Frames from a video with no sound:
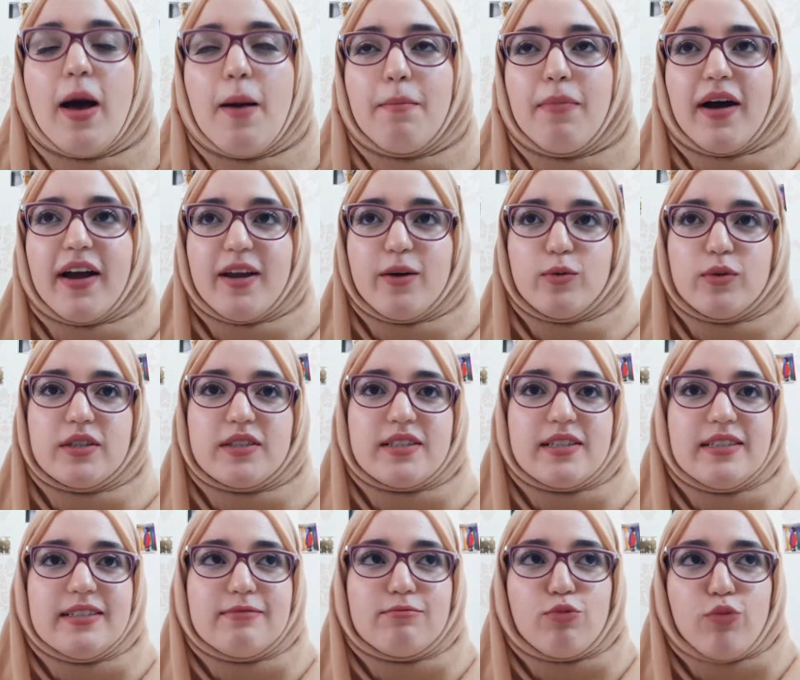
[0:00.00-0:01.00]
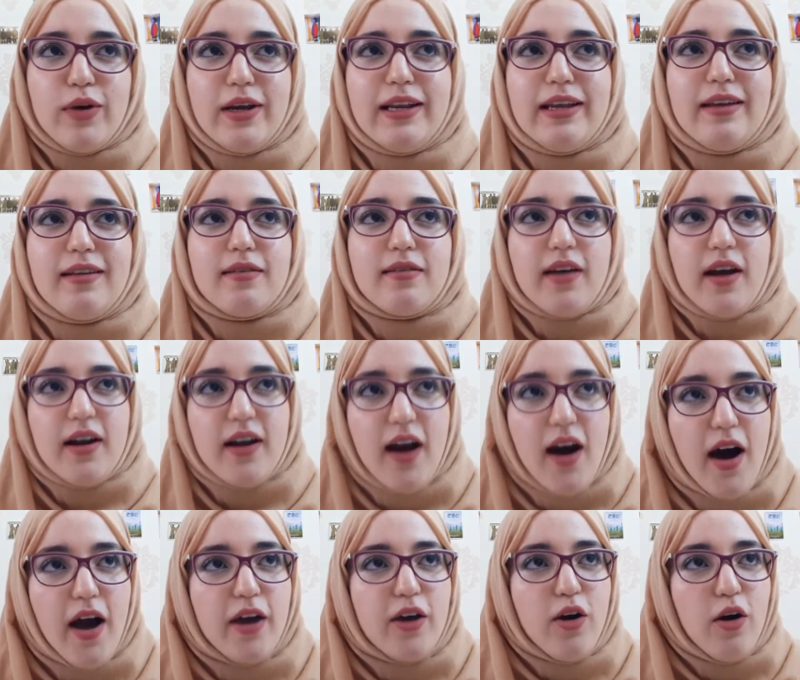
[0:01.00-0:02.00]
but it wasn't really that
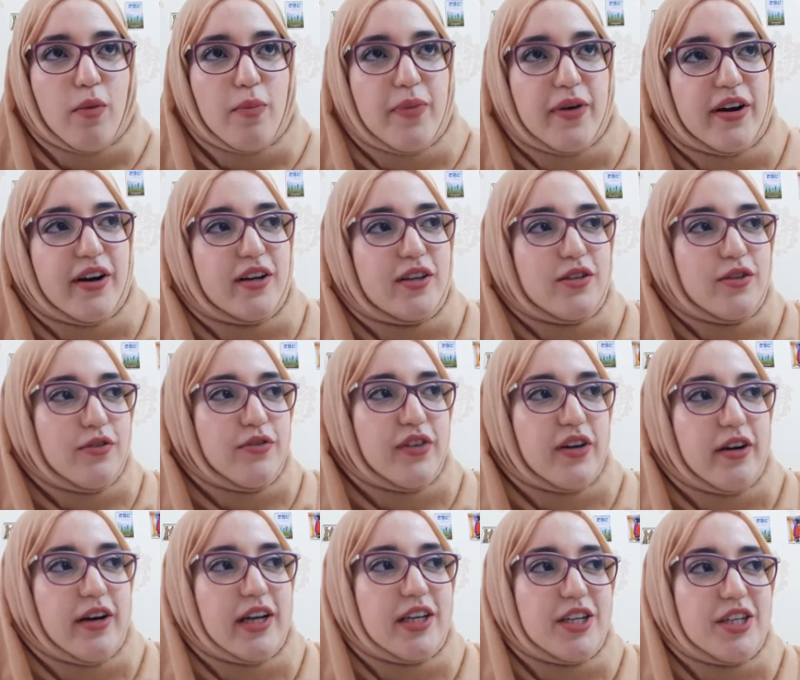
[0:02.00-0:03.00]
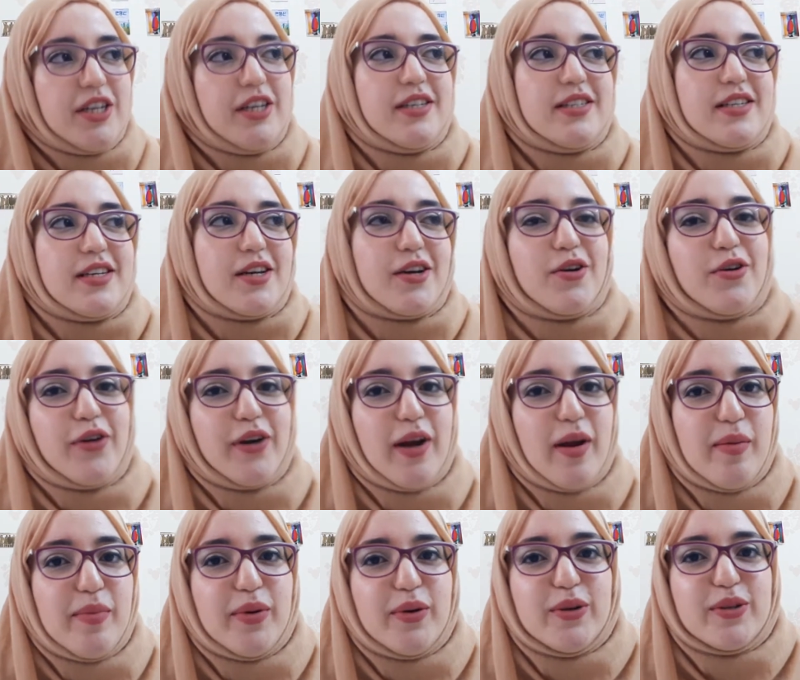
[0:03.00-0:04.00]
high compared to very cheesy
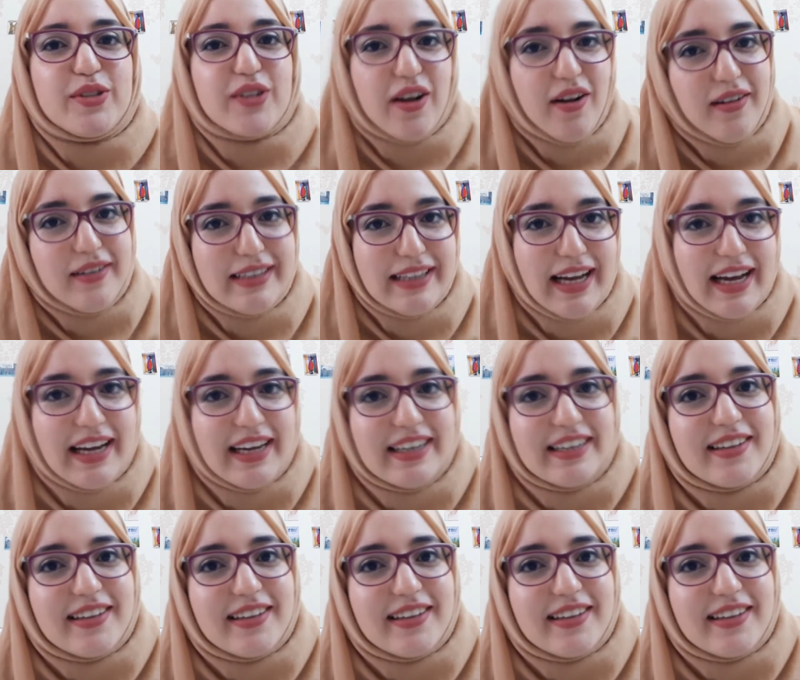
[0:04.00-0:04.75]
Koreaboos online